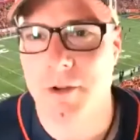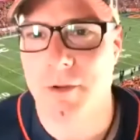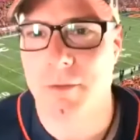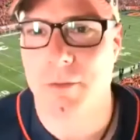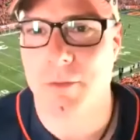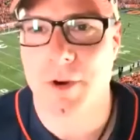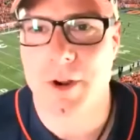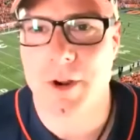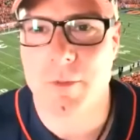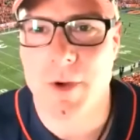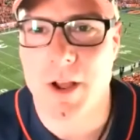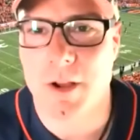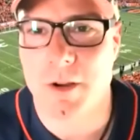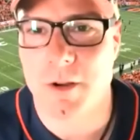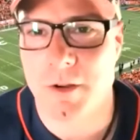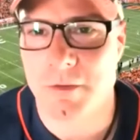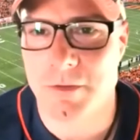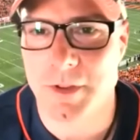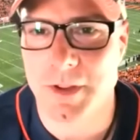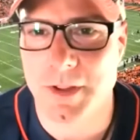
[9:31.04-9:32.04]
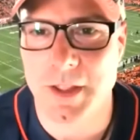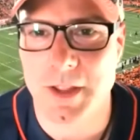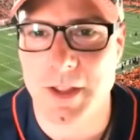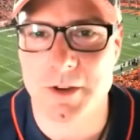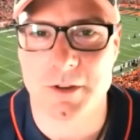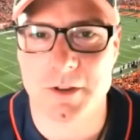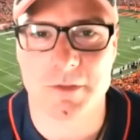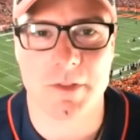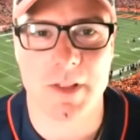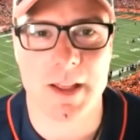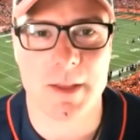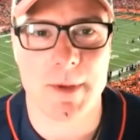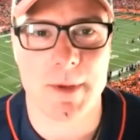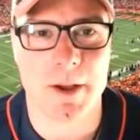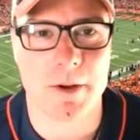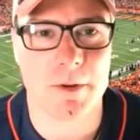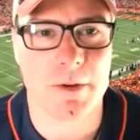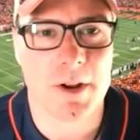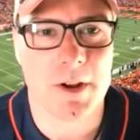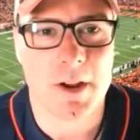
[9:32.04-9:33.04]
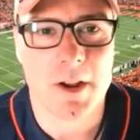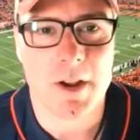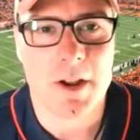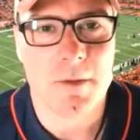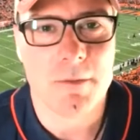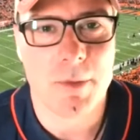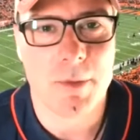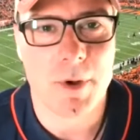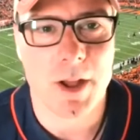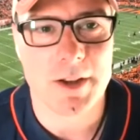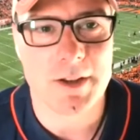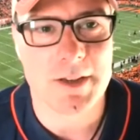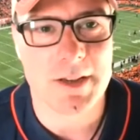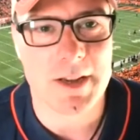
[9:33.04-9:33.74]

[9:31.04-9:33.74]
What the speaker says: pretty well. Hopefully they just flame out. But